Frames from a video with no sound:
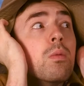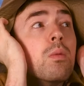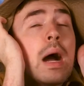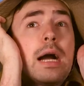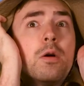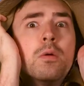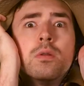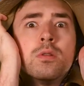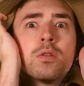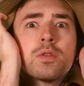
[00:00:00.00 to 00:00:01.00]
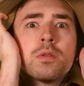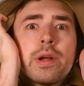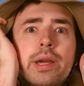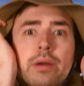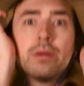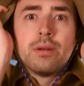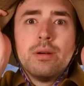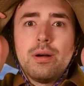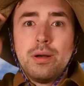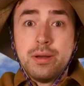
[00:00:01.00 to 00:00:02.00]
wow. Over already?
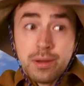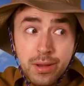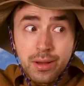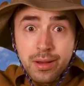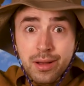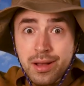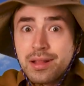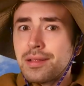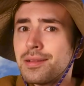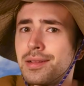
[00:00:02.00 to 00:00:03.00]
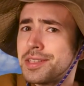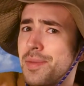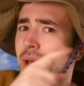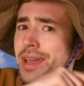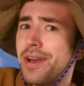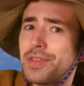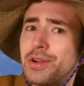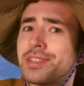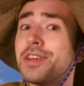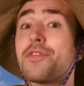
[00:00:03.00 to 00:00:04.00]
Huh. Let's get back out there
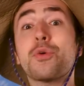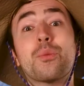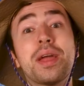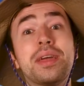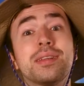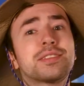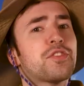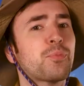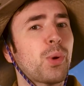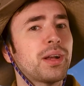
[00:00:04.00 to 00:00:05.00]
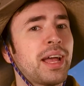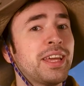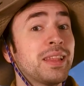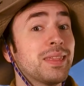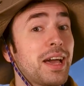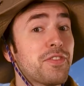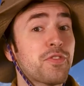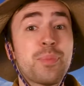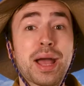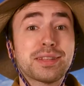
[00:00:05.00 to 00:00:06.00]
to see if the rains have brought any life
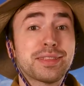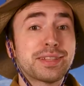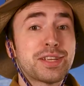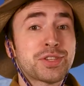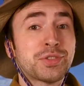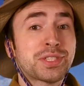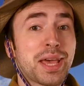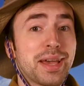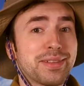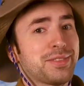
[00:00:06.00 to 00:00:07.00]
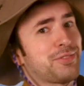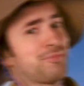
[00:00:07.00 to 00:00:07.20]
back to the desert sands.